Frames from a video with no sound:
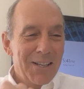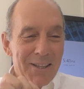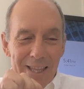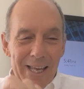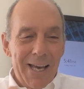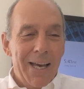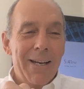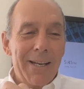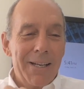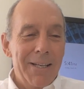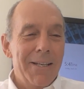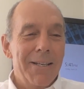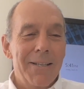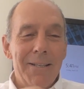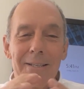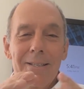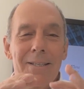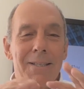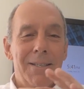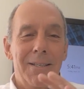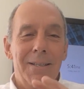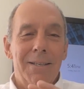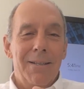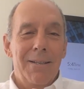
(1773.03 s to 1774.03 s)
That
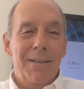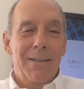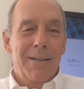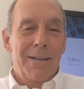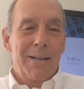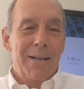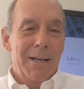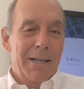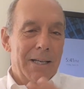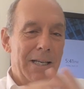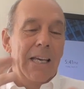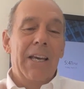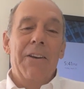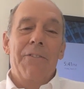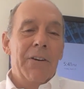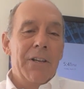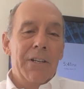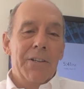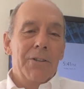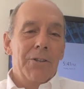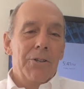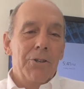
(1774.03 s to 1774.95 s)
is a given.